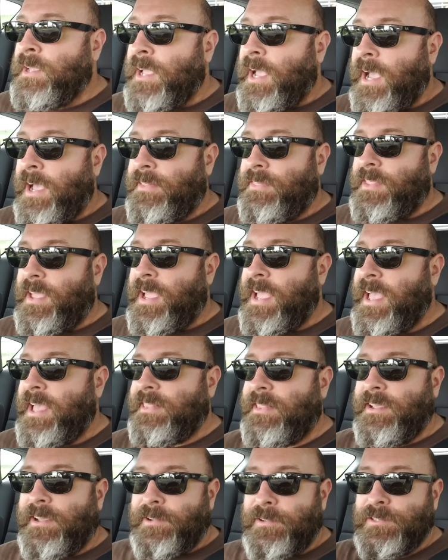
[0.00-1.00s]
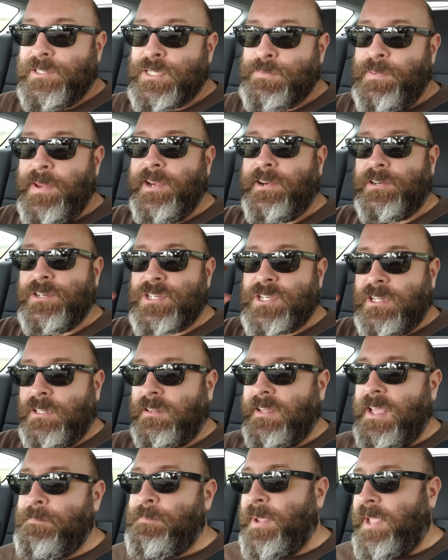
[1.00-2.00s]
And the speakers
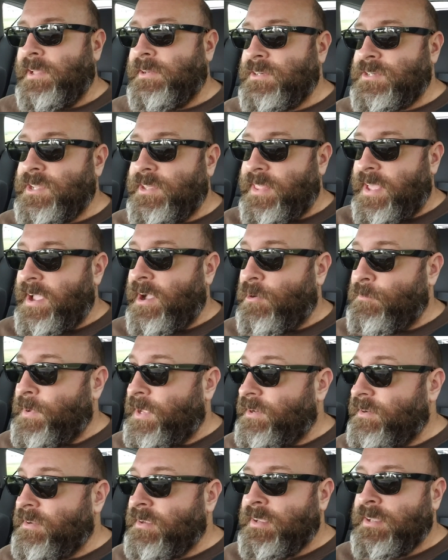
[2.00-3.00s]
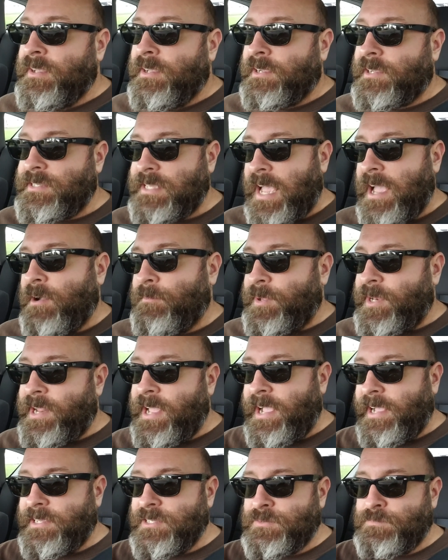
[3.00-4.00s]
clip into the helmet, because that helmet
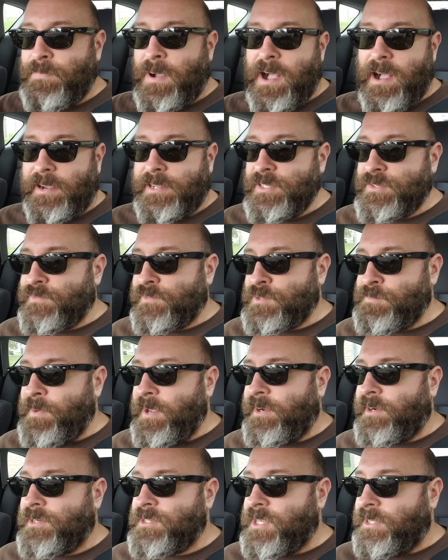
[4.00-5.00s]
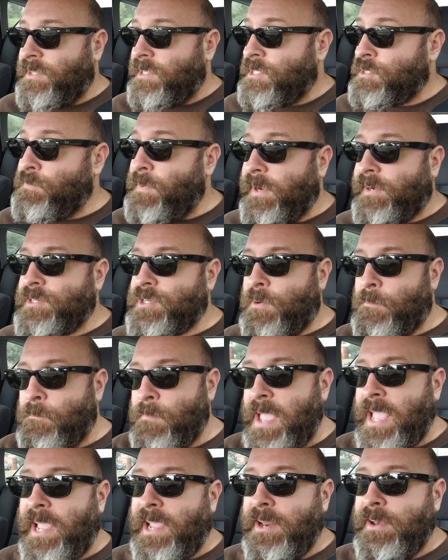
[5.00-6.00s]
has pockets for speakers, and these speakers are
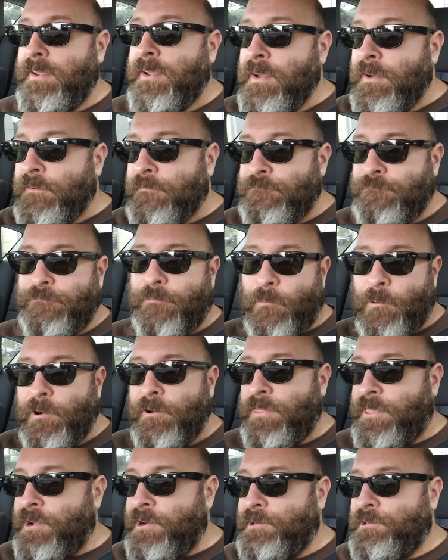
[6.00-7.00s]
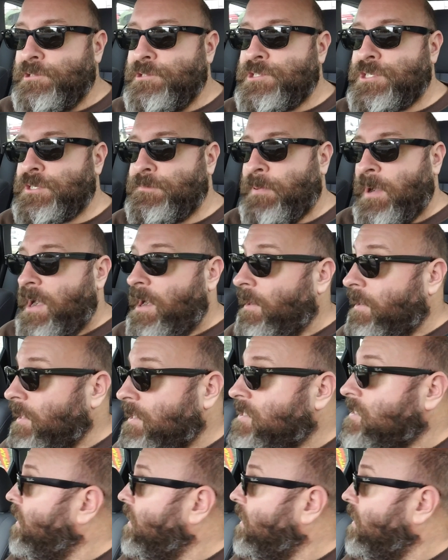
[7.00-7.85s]
made for those pockets,